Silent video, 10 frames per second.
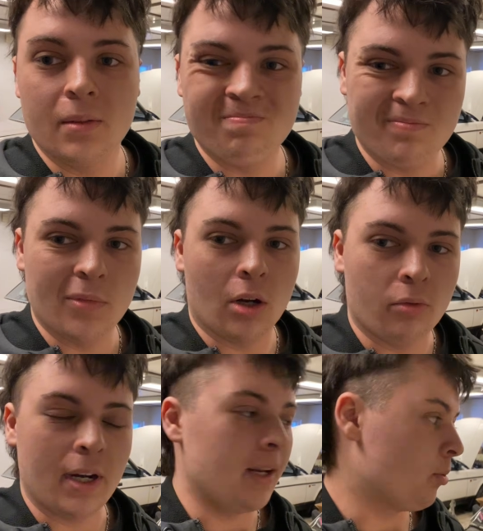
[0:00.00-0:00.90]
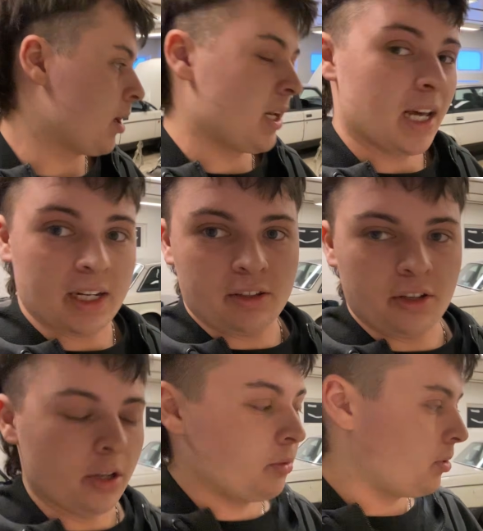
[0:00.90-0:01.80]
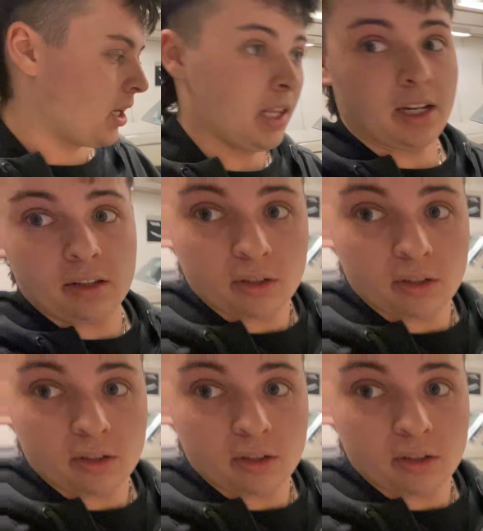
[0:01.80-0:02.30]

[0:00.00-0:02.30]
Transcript: Not really what I like to do. I like to